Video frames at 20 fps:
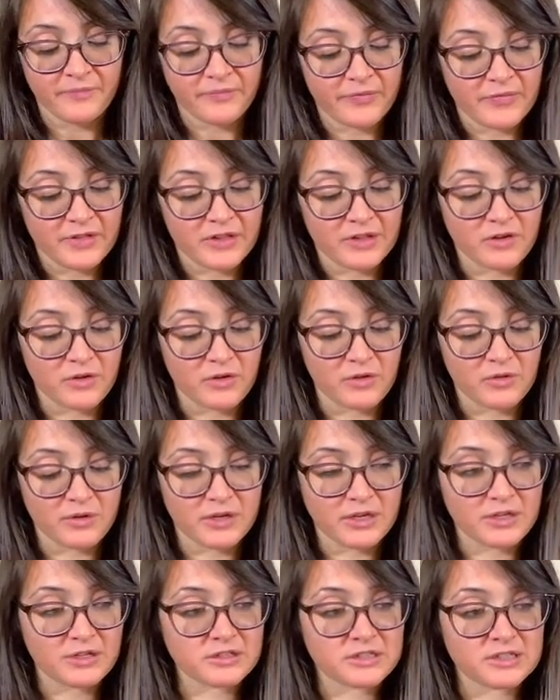So
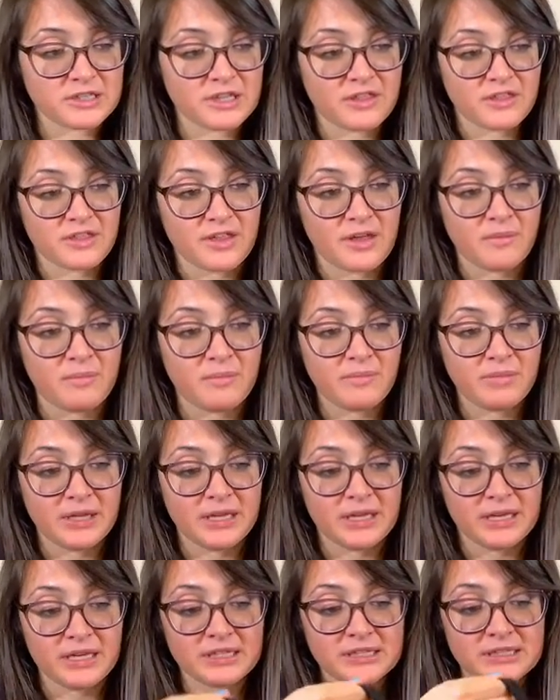here's the thumb
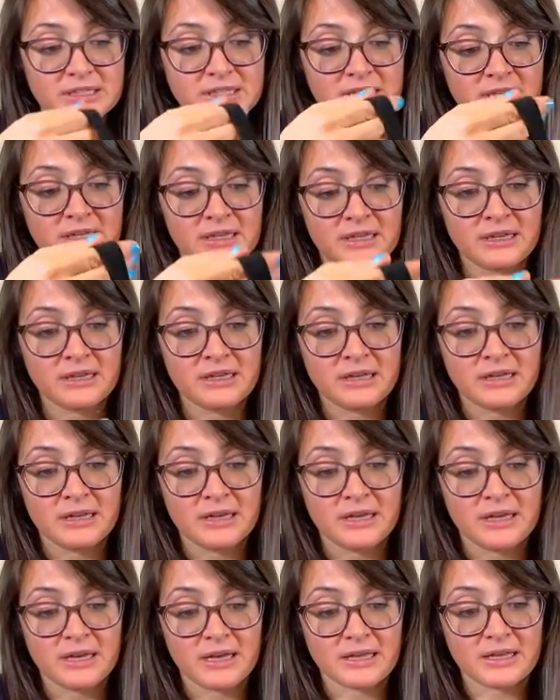piece.
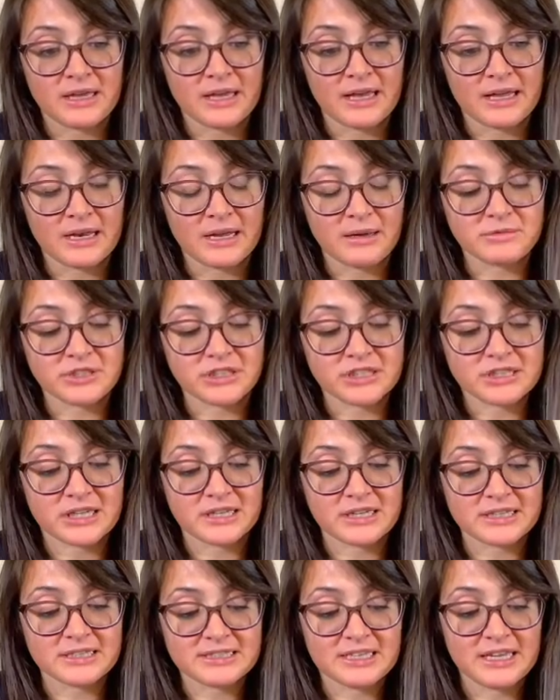Again, I'm just
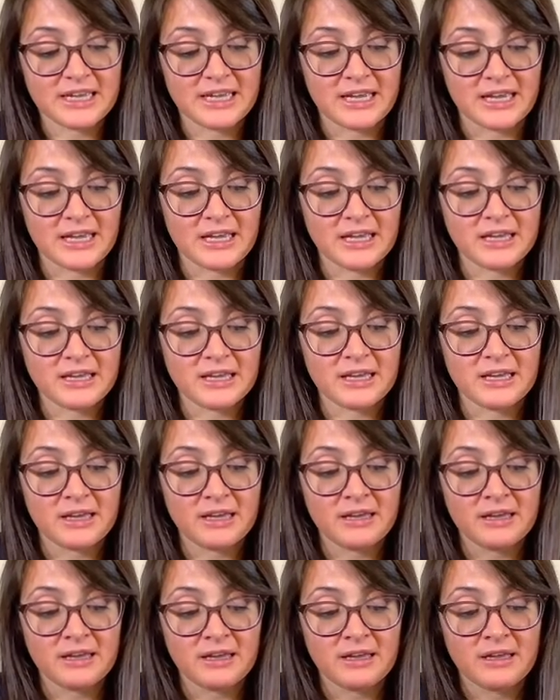gonna take
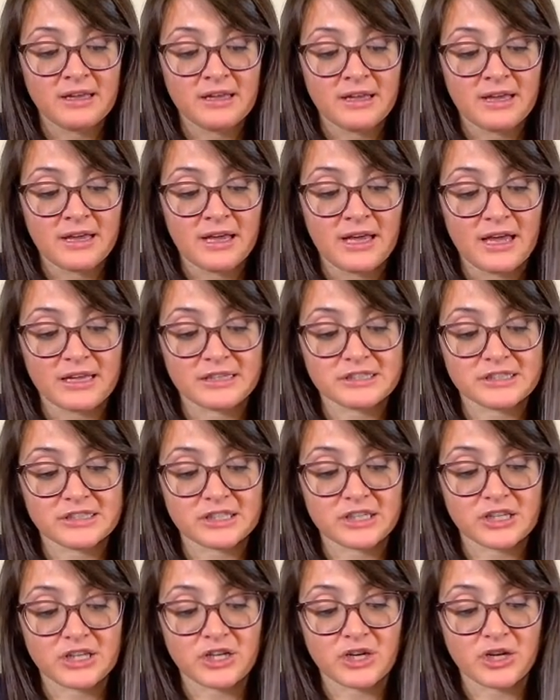and
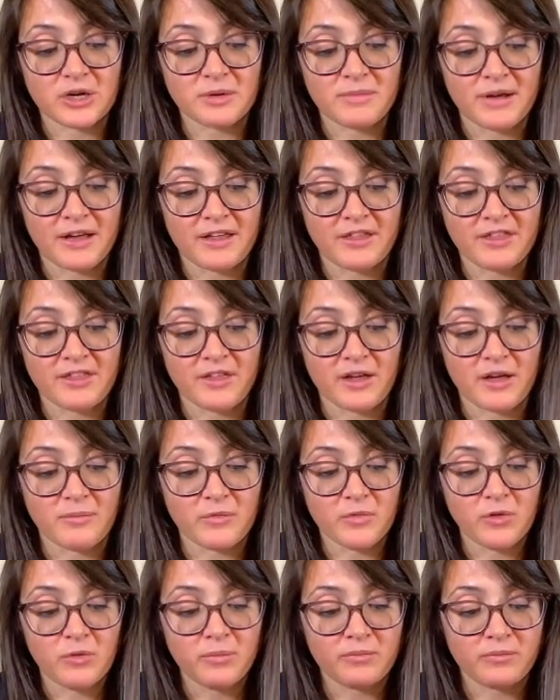secure my thumb,
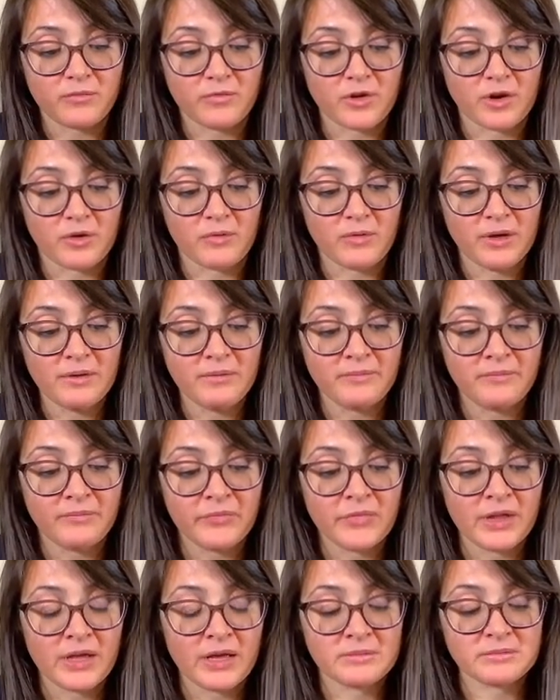ooh, wrong way.
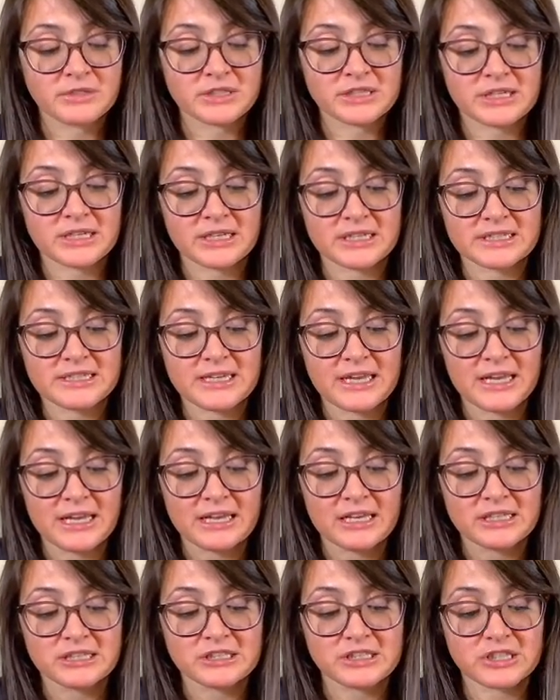Just gonna
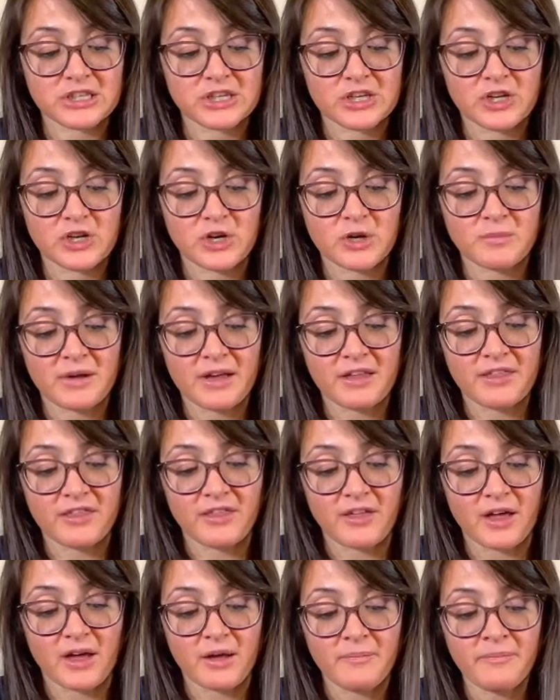take and secure my
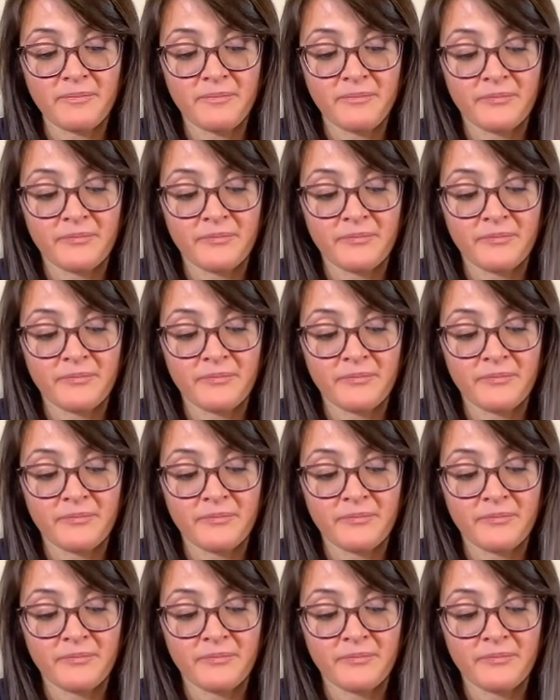thumb